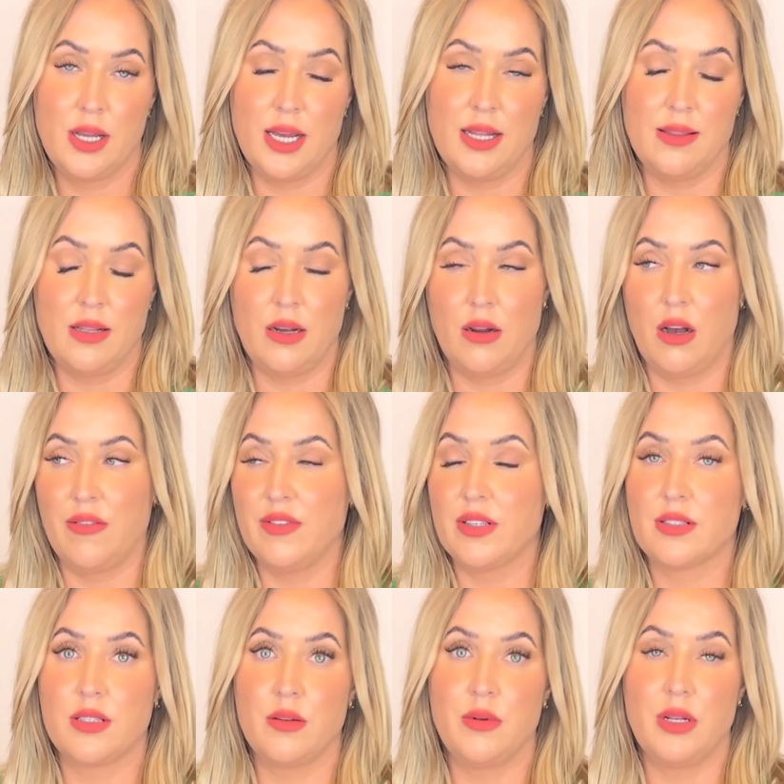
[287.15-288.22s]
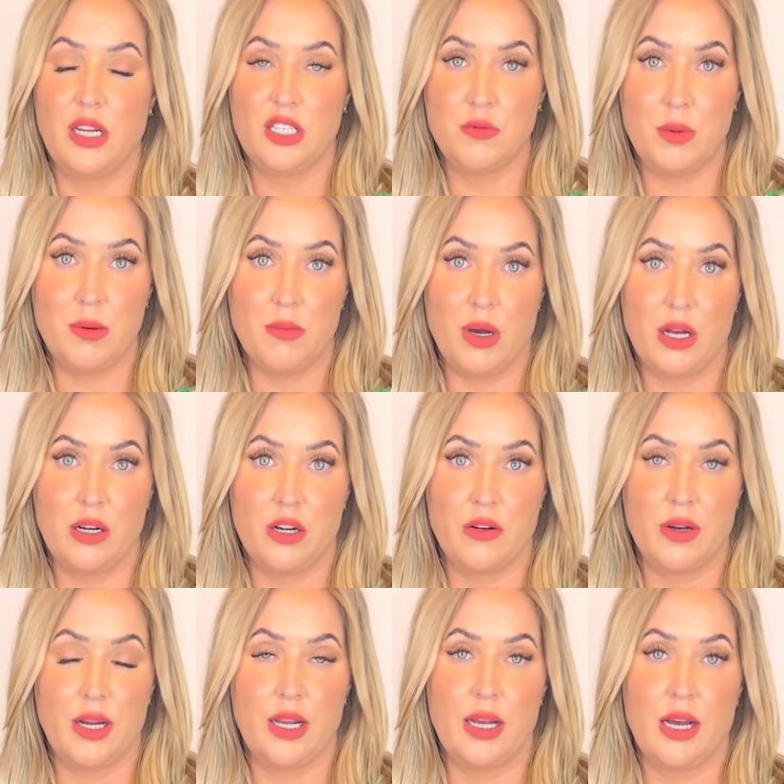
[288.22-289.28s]
And then obviously, we need to be
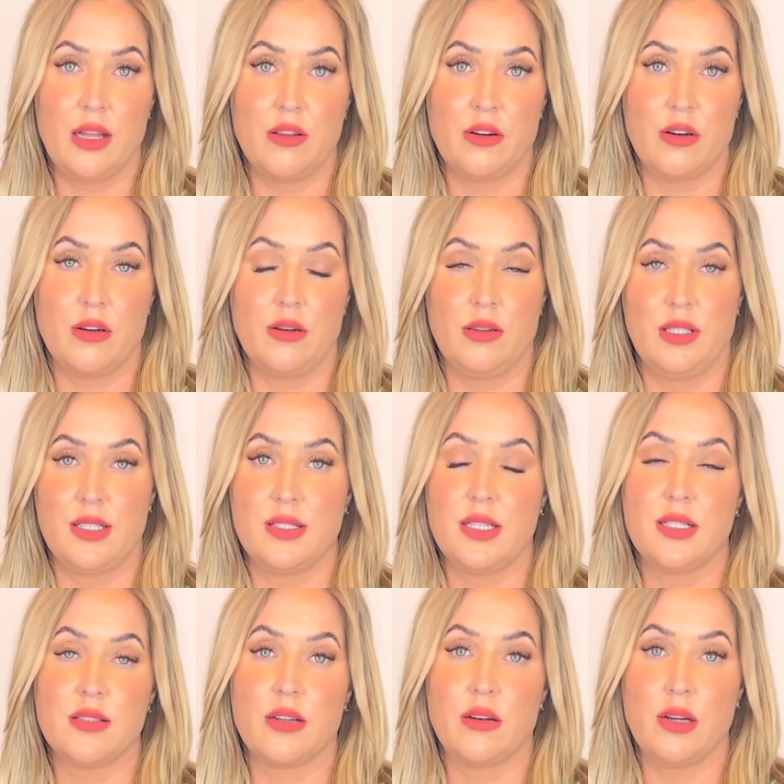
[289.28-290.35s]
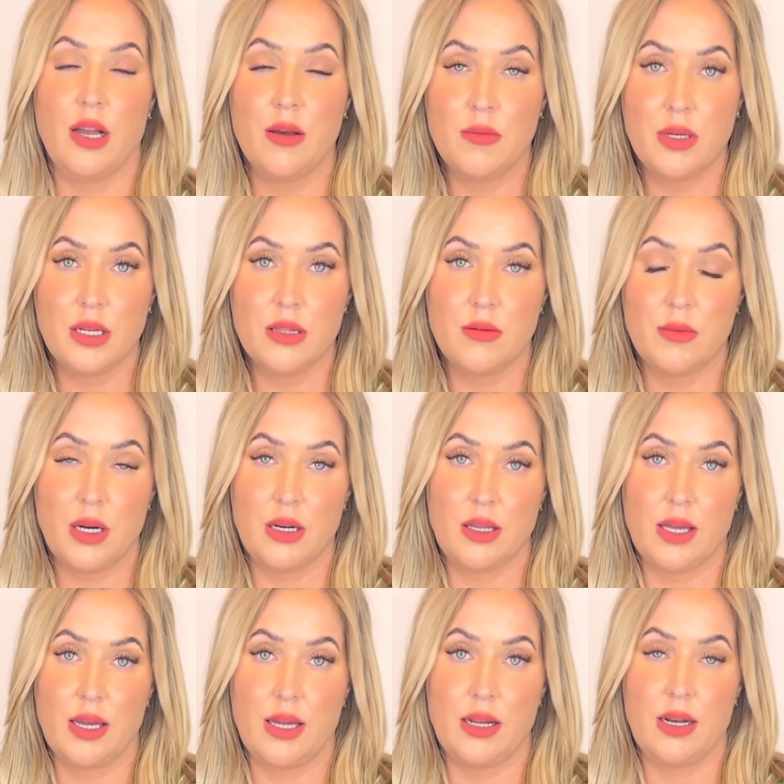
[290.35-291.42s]
monitoring other listings that are coming on the
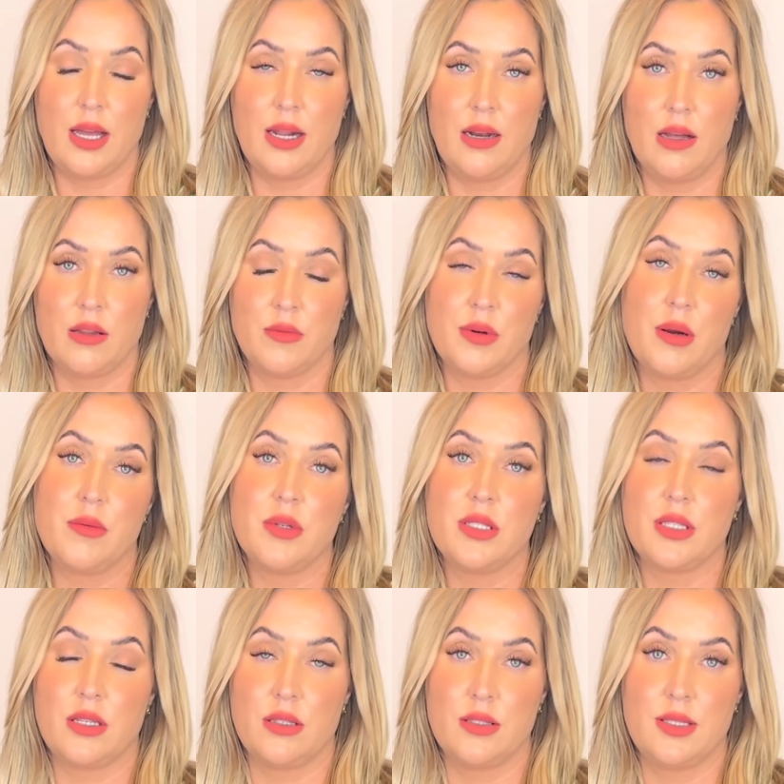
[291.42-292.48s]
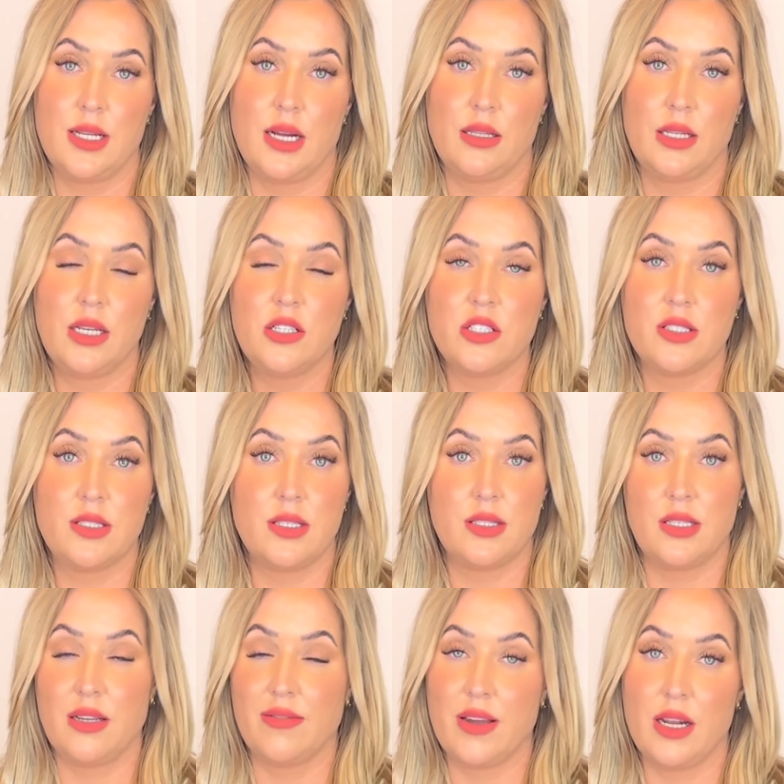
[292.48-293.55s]
market and other properties that are selling just to
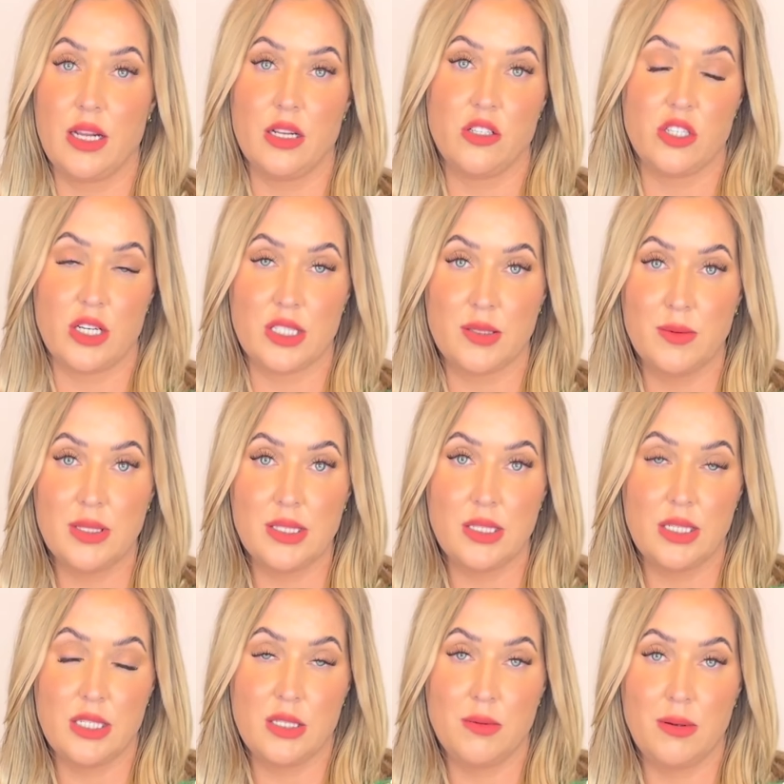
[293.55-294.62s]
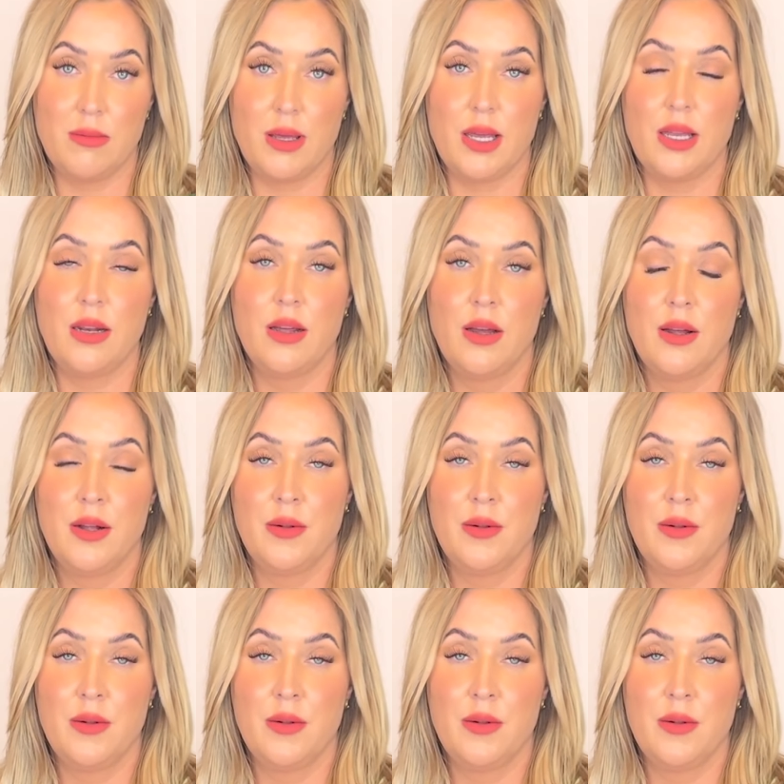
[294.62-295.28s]
see if any adjustments need to be made.